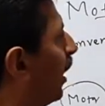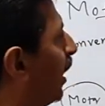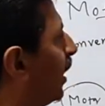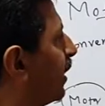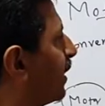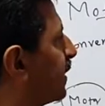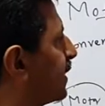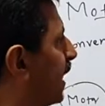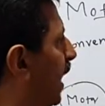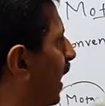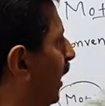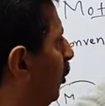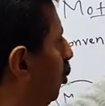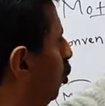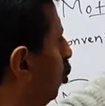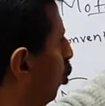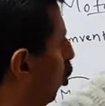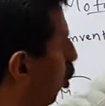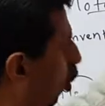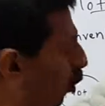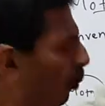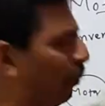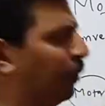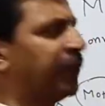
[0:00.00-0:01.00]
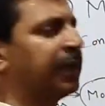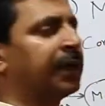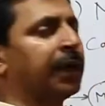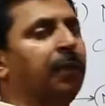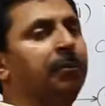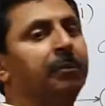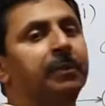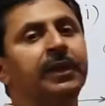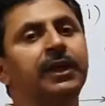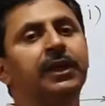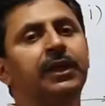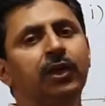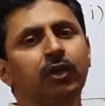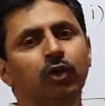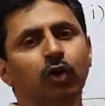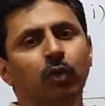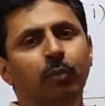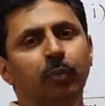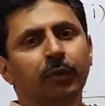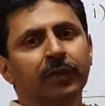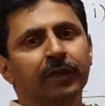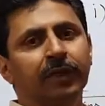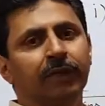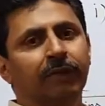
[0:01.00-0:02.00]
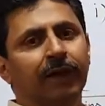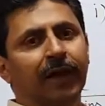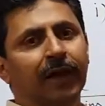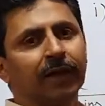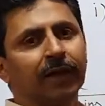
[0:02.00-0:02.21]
open the valve. So